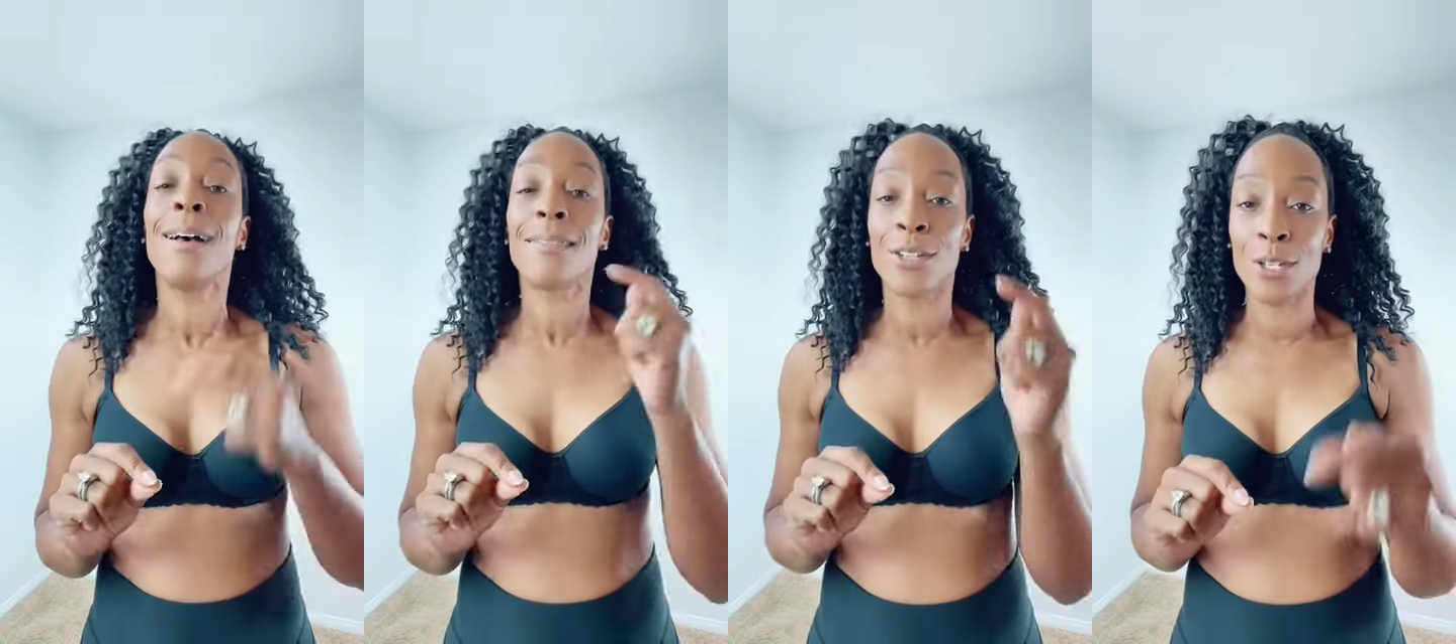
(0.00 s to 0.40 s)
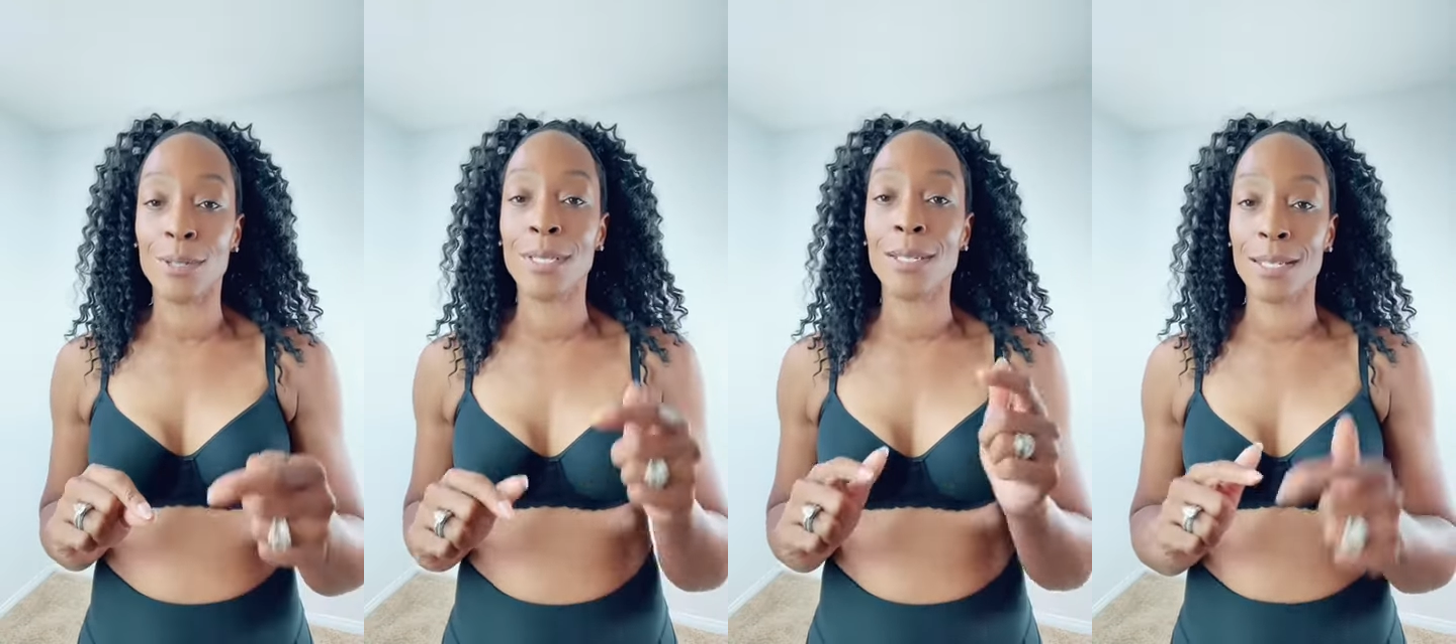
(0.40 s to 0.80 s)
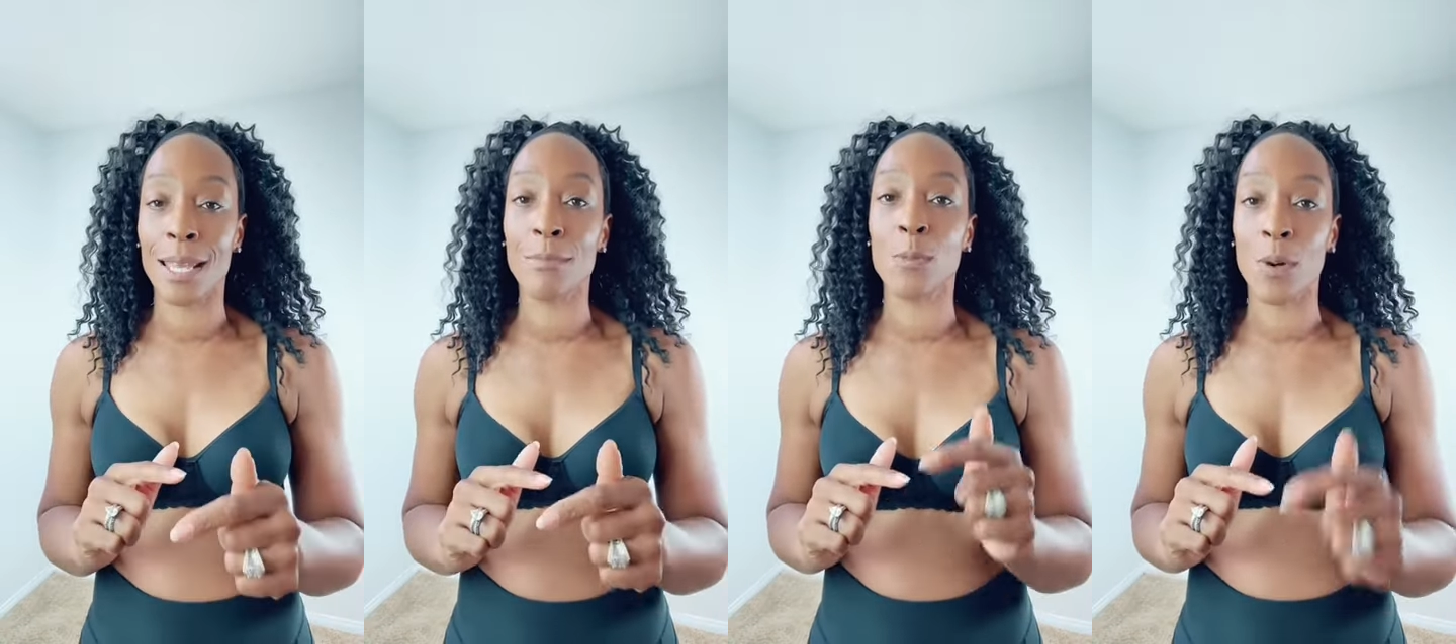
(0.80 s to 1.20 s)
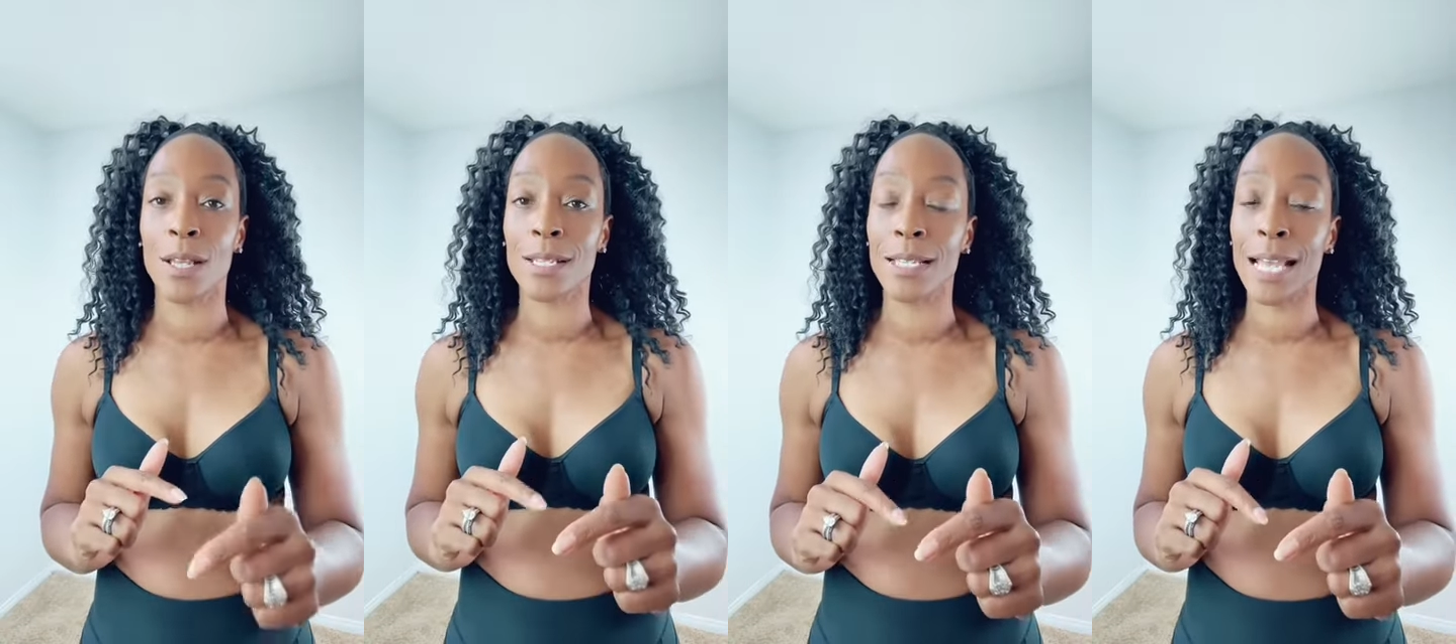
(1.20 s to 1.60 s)
than using the Skims bra
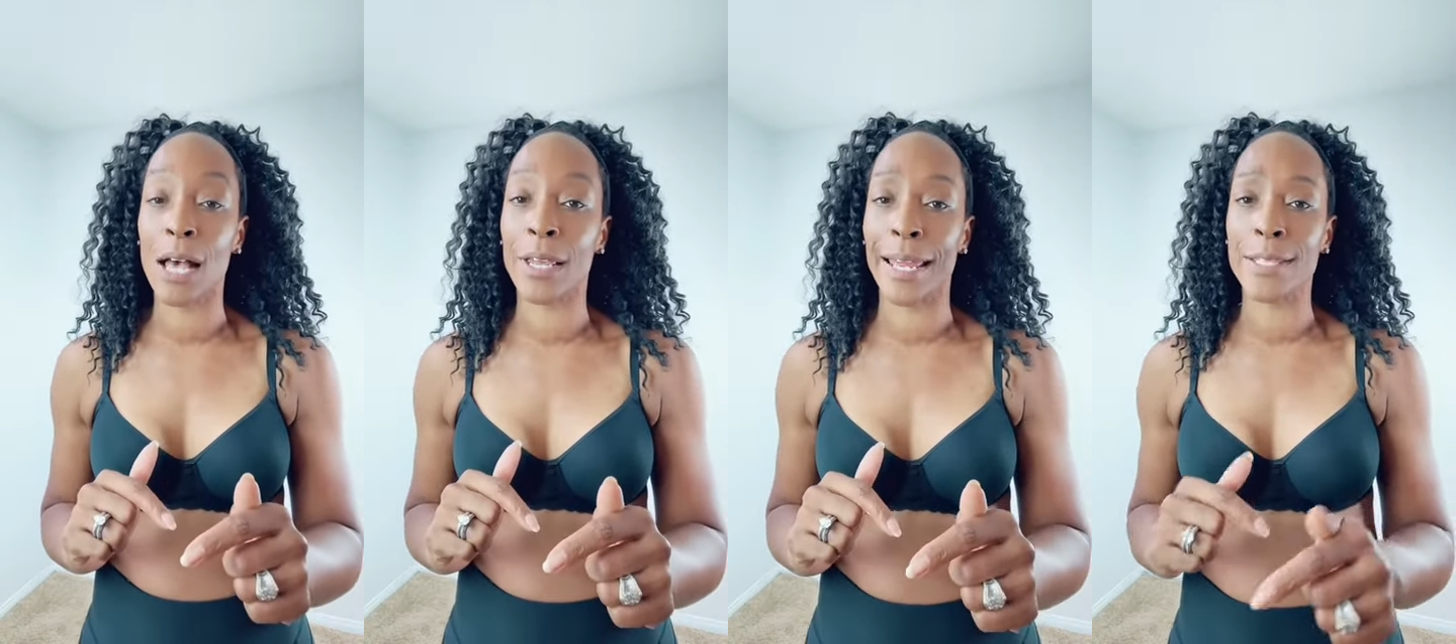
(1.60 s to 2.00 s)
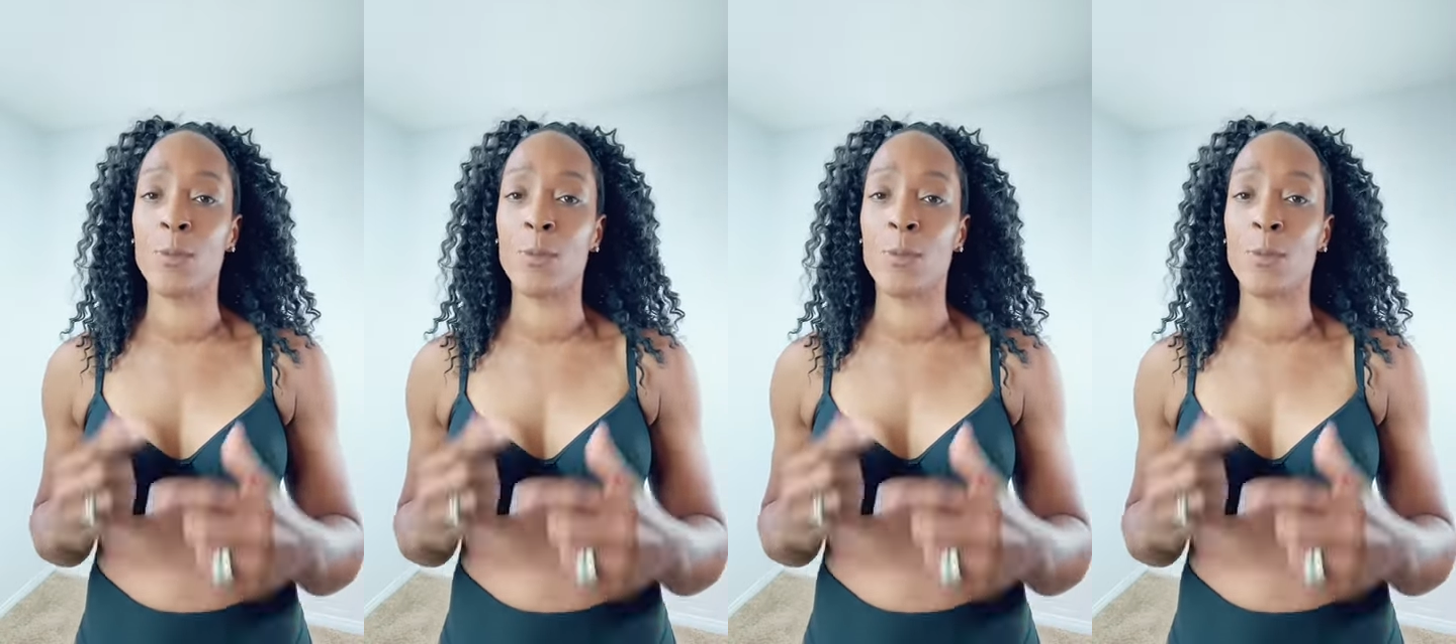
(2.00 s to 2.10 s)
size calculator,